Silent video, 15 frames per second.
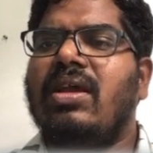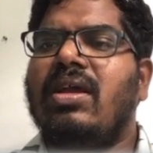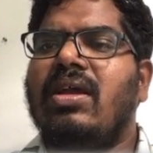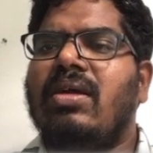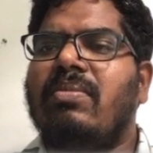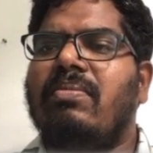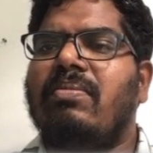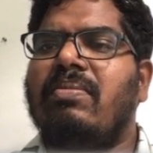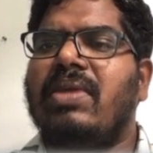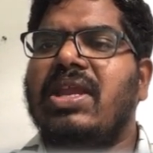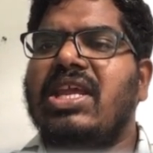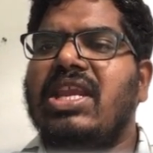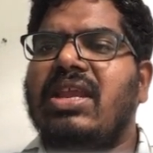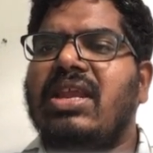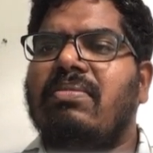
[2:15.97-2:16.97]

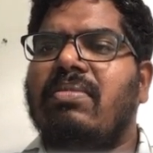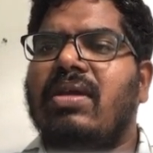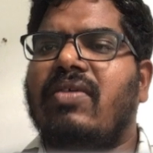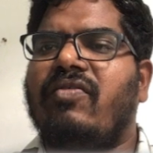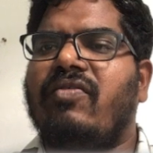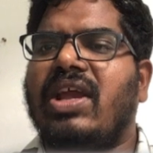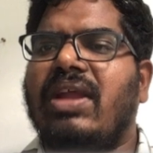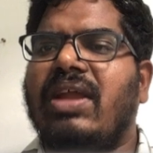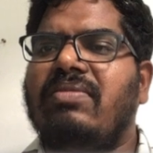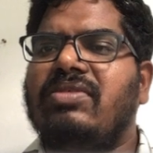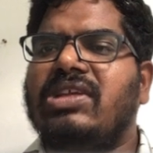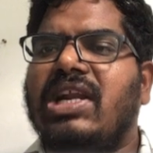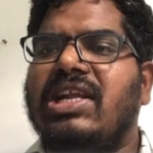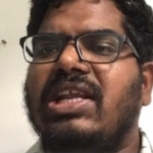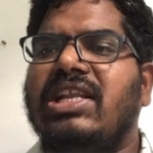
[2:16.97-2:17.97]
many number of times
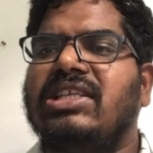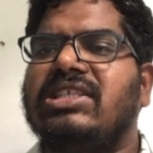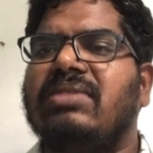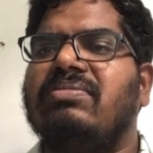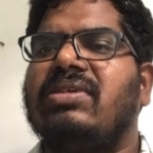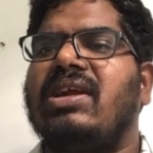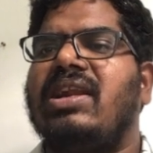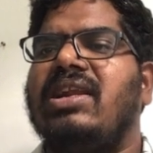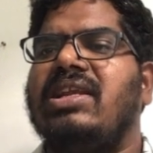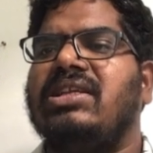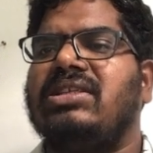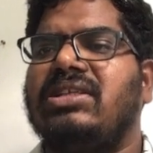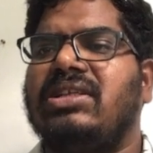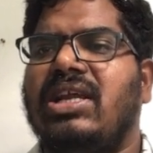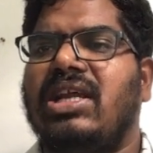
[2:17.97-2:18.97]
until some
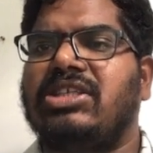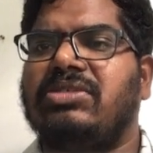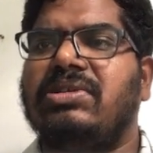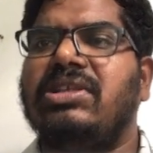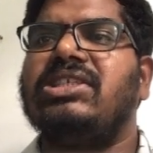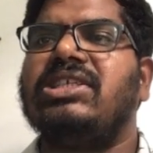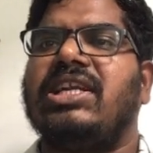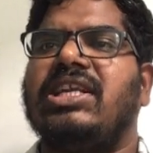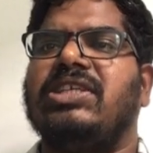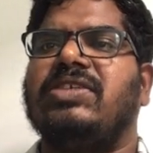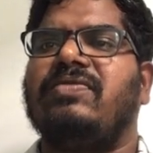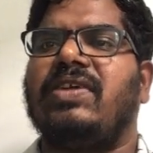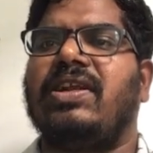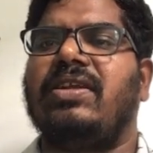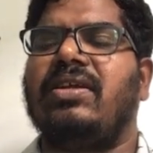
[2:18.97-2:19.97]
condition has been
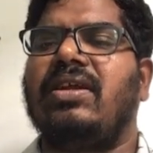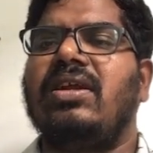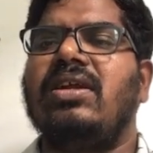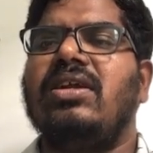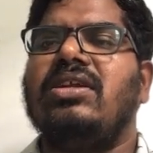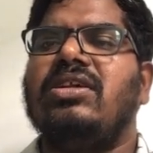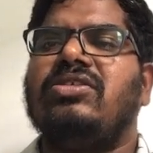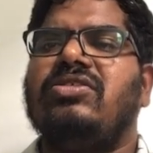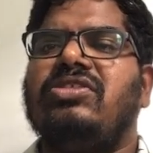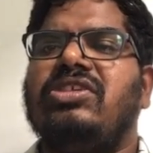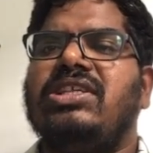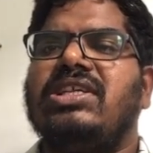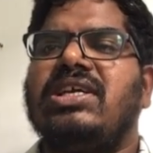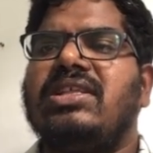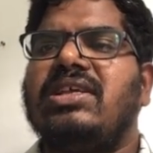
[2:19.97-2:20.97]
satisfied. So
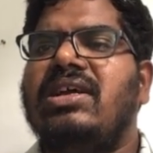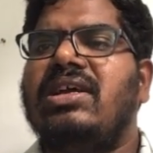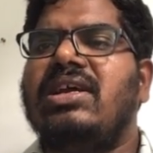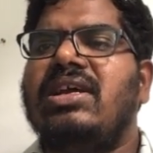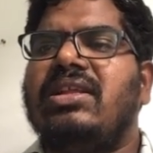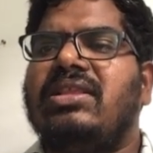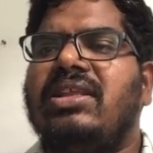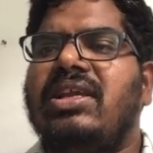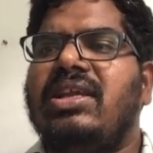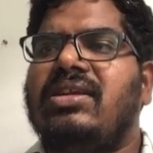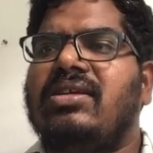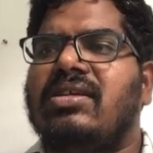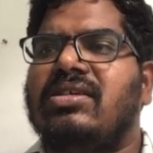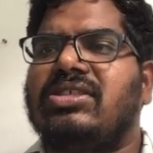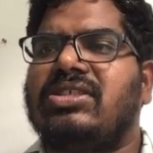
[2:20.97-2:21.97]
these are the three
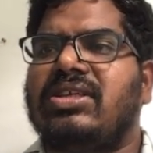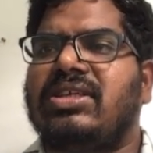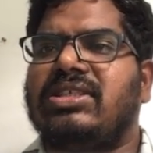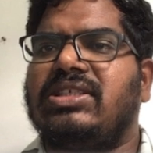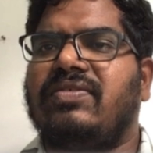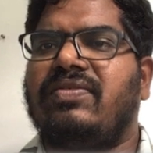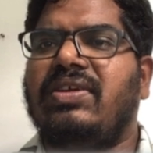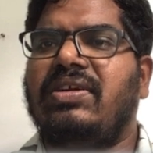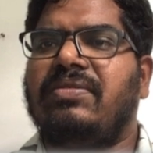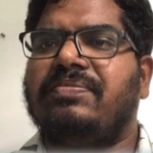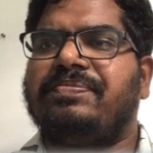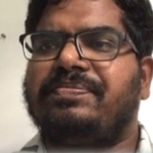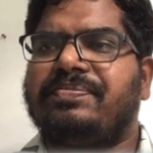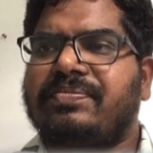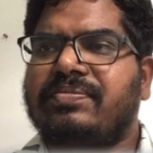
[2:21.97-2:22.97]
constants of a
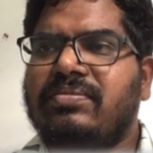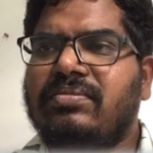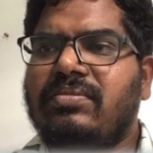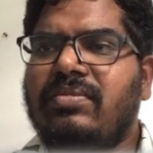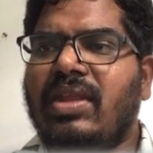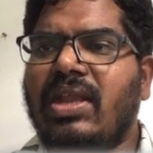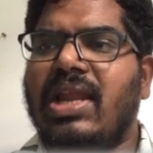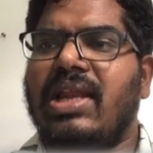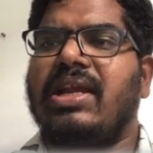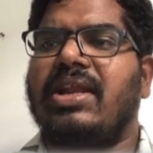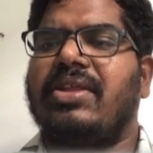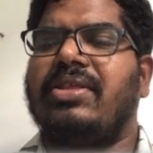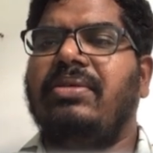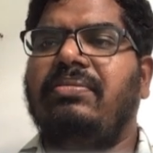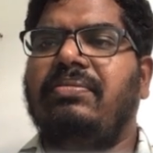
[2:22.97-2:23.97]

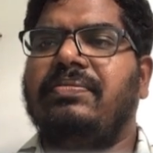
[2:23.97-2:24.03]
algorithm.